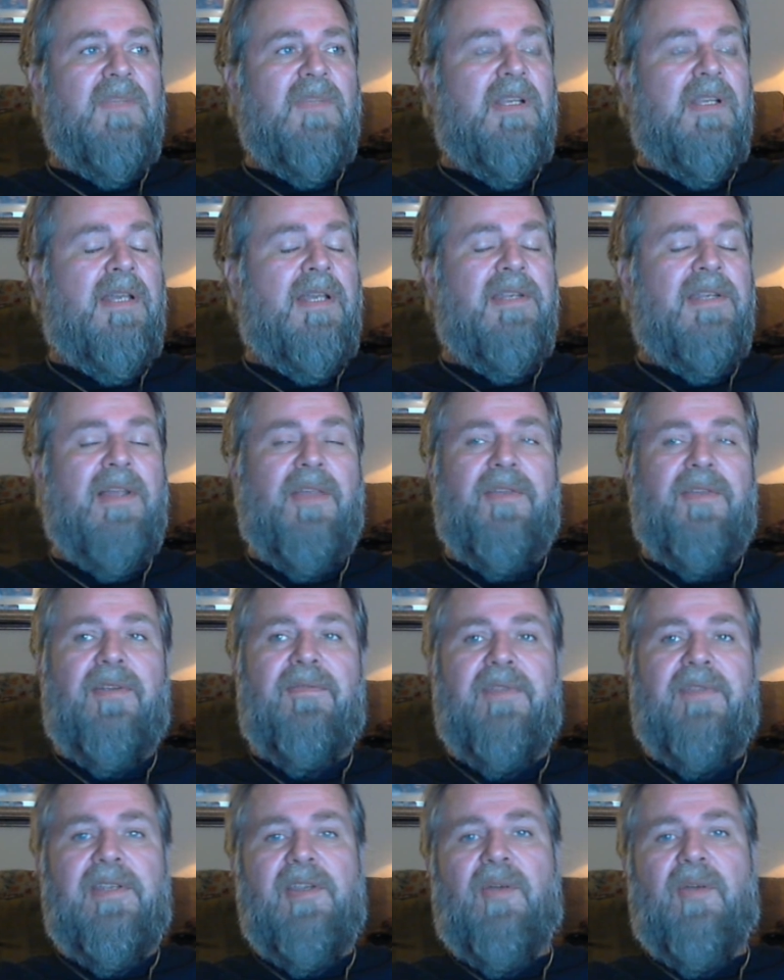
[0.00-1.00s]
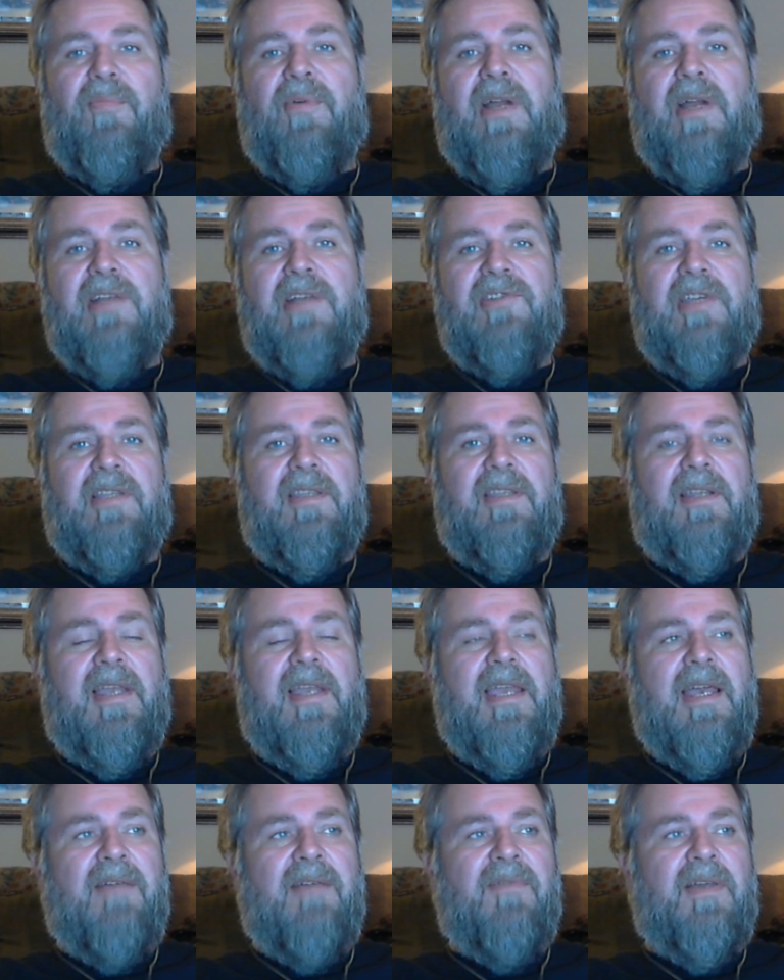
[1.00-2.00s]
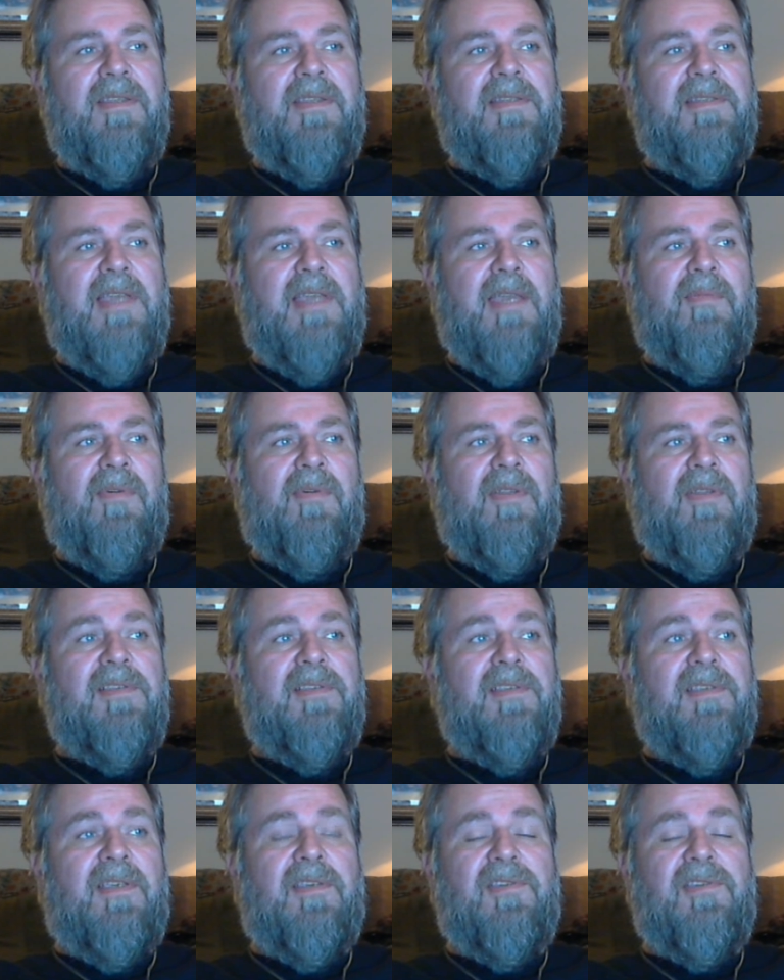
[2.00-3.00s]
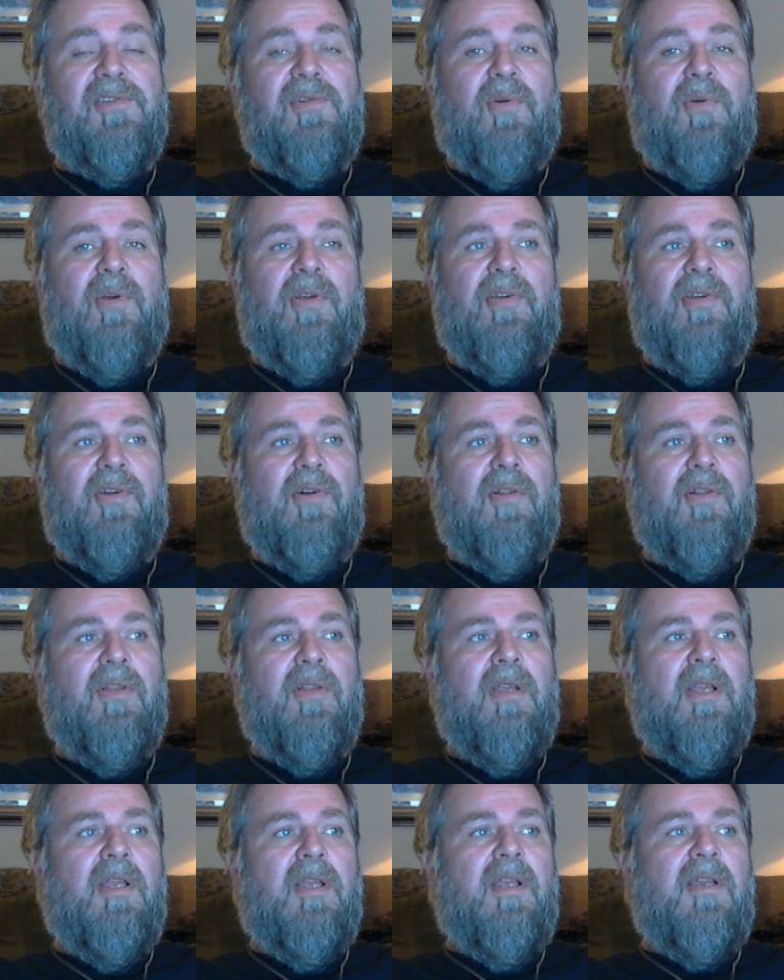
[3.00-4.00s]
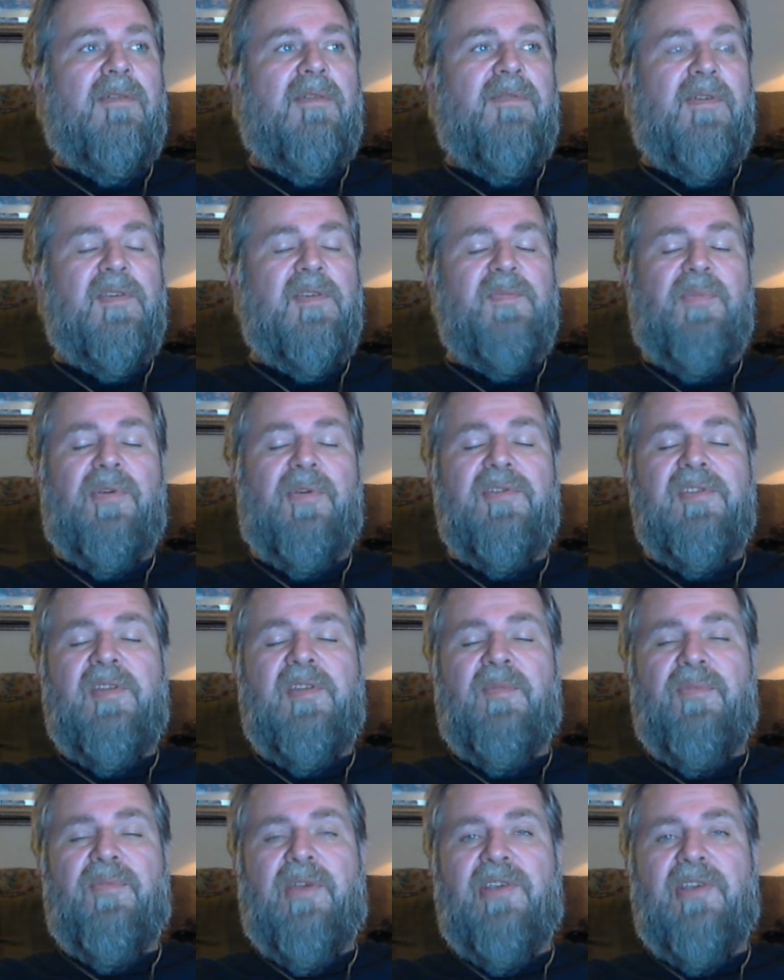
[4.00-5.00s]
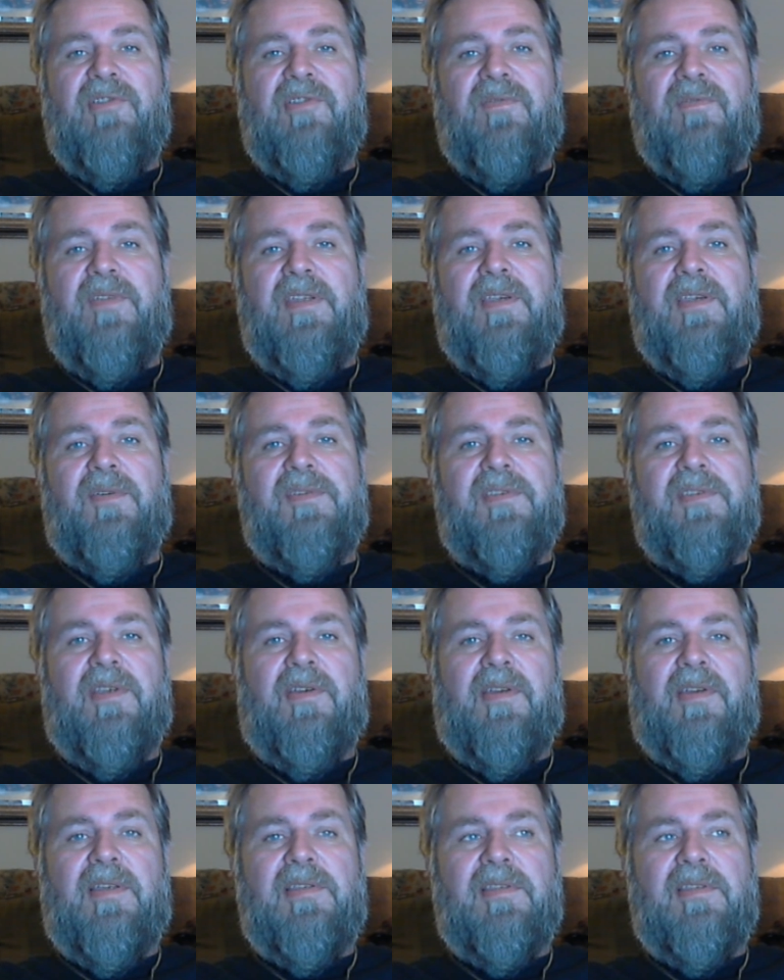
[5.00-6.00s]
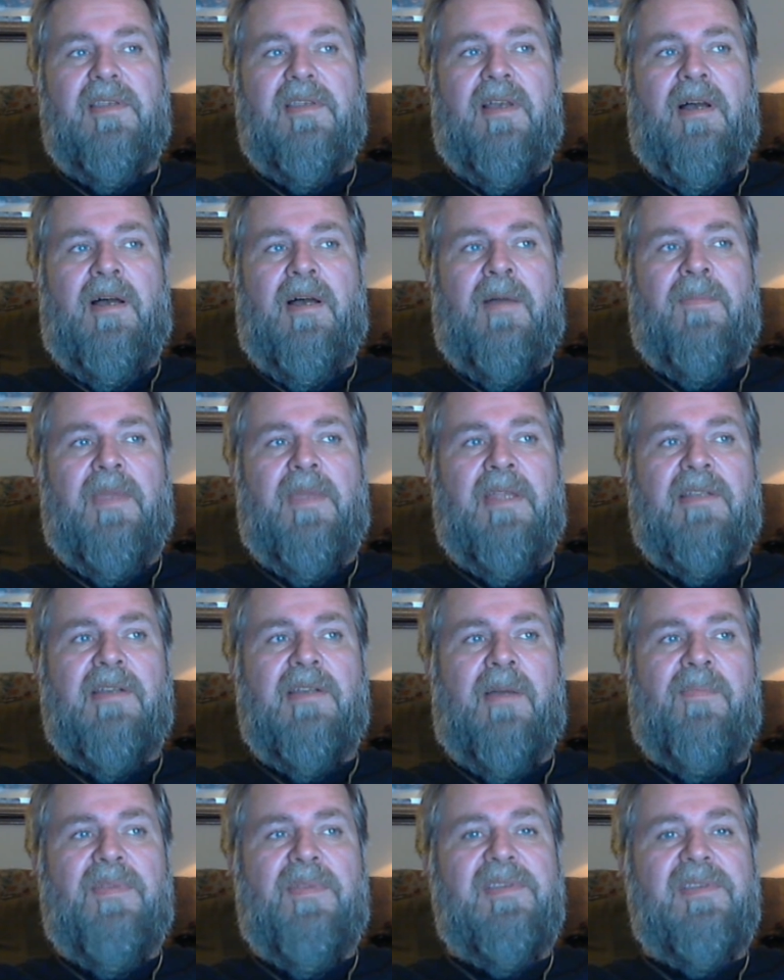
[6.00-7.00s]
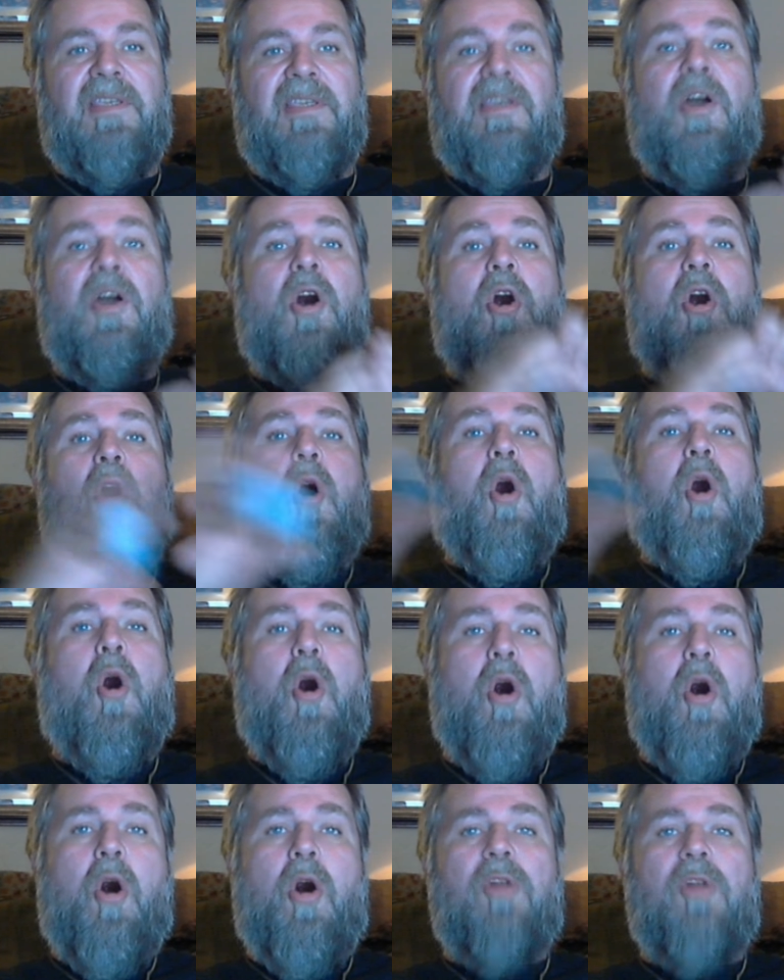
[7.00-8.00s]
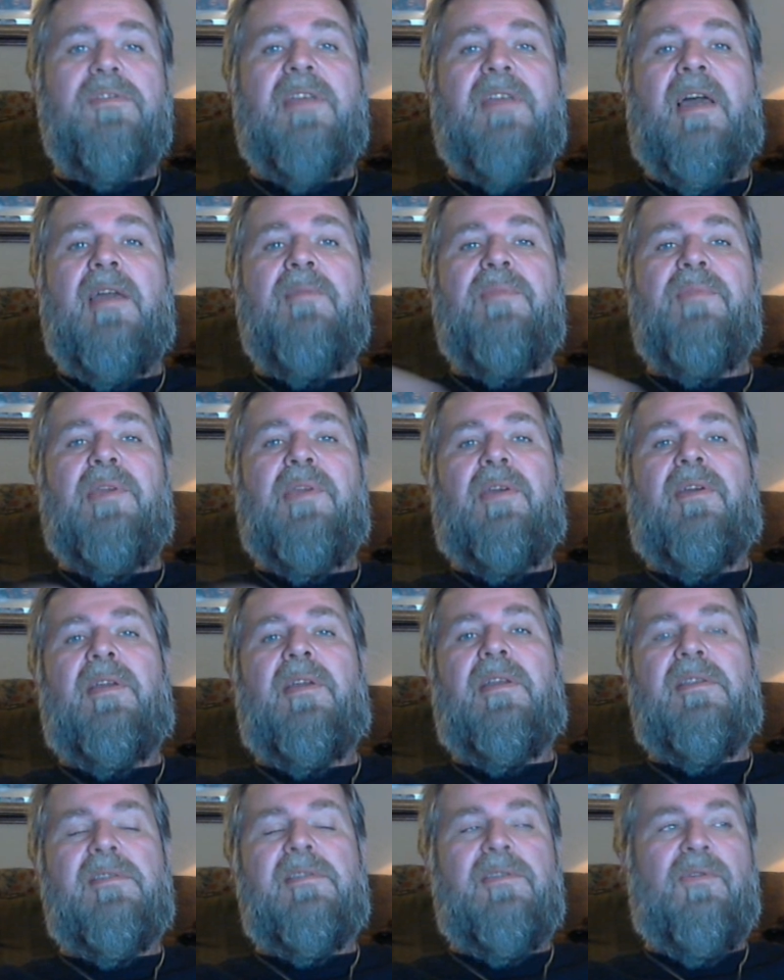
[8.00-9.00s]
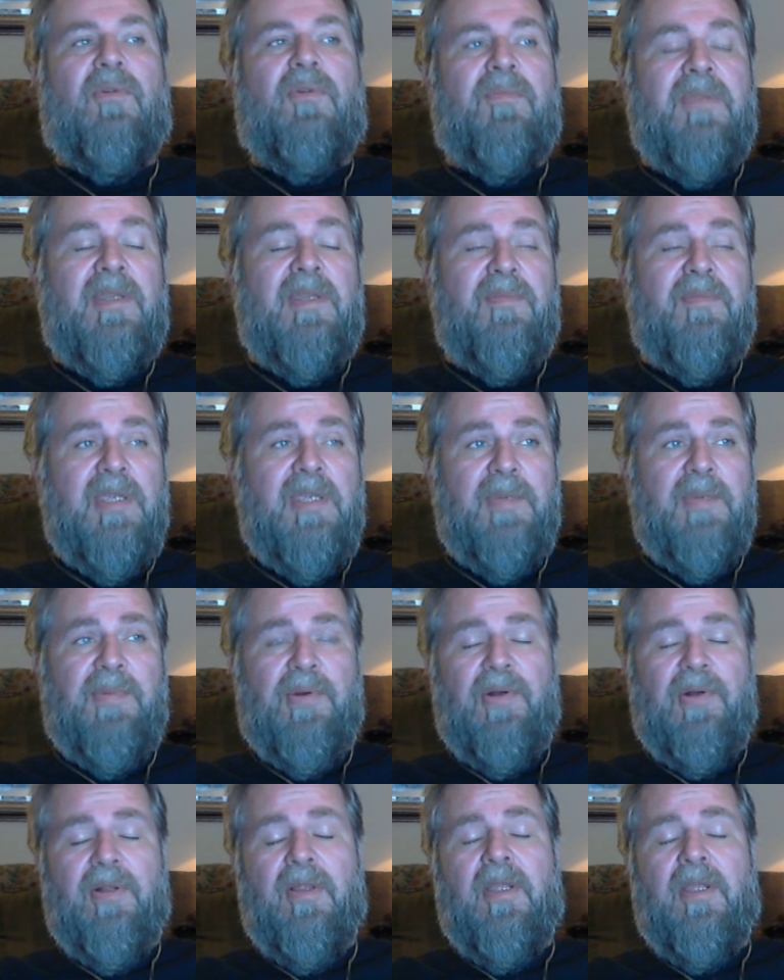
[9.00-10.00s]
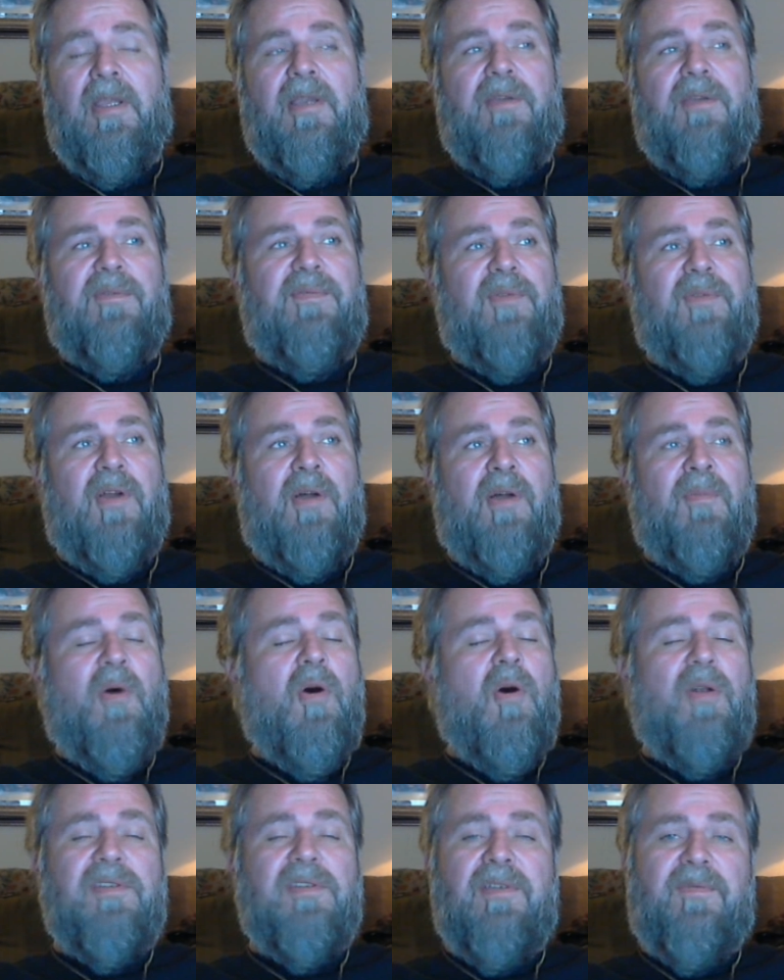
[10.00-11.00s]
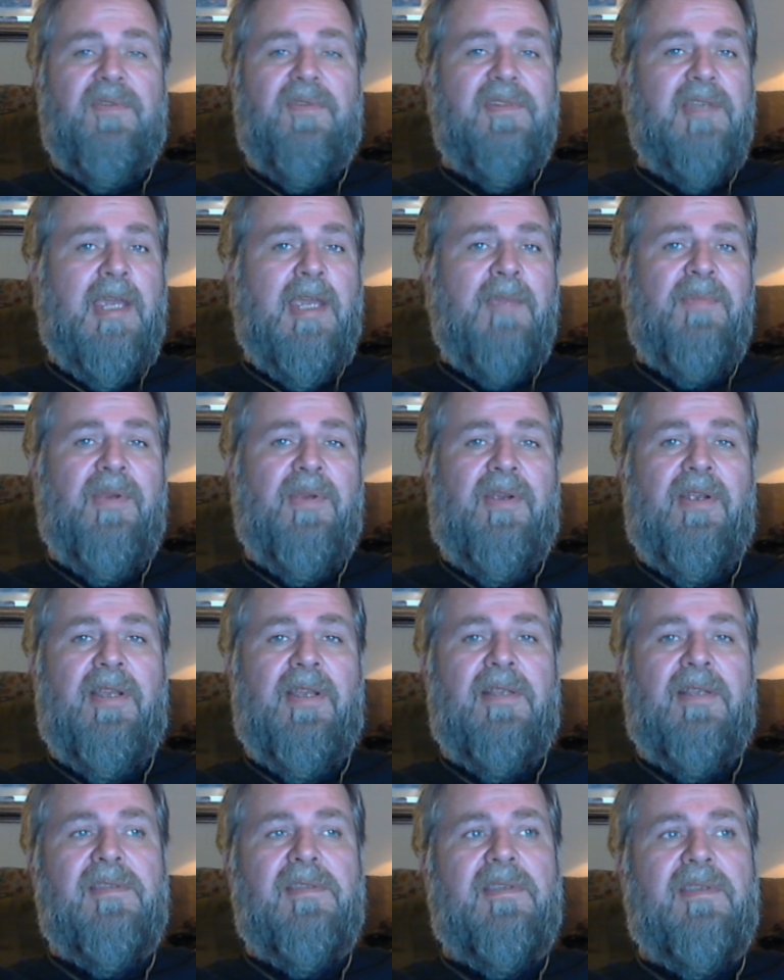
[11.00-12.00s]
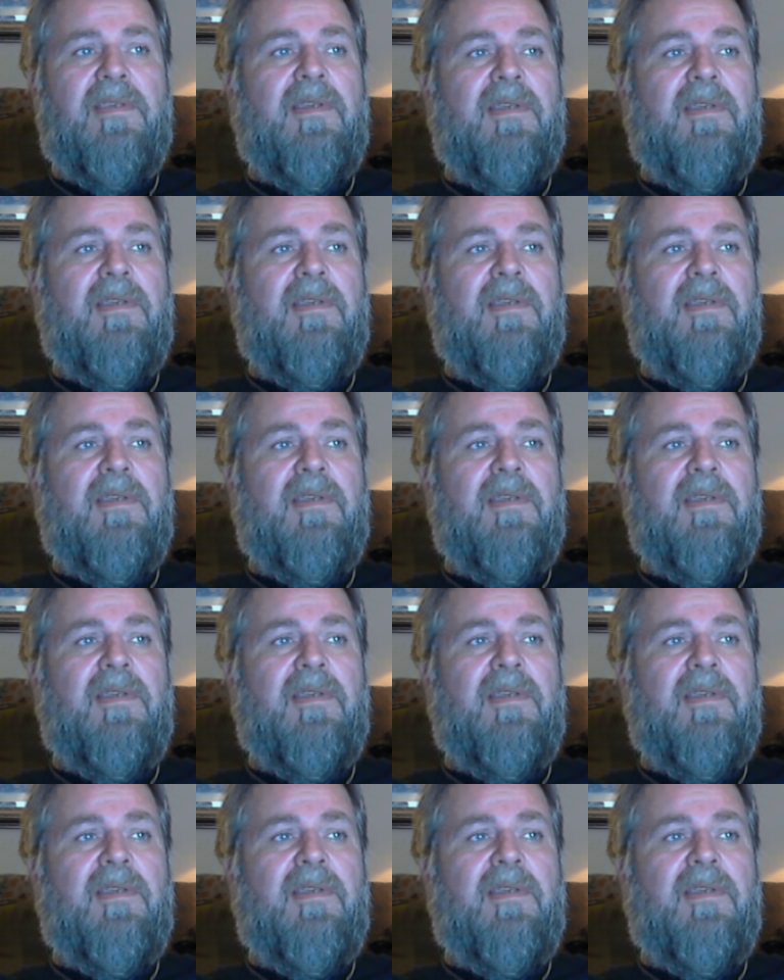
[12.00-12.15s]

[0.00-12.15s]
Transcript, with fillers: Another video project that I have on the table is a historical first-person impression video series encompassing all time periods. You will meet people from all different time periods.